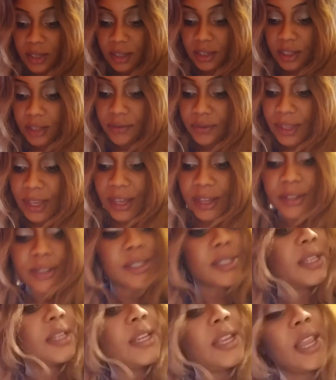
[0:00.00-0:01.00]
to give the house
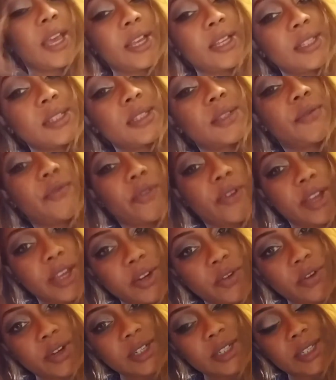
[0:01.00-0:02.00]
a nice
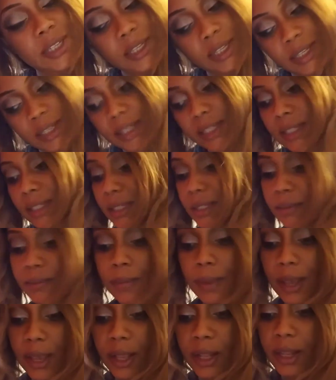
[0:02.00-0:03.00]
fragrant
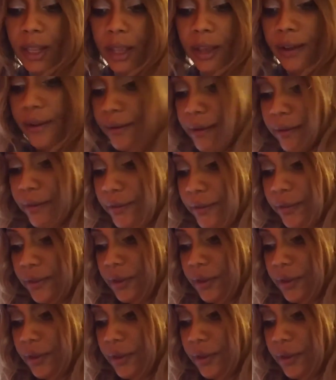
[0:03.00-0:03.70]
smell of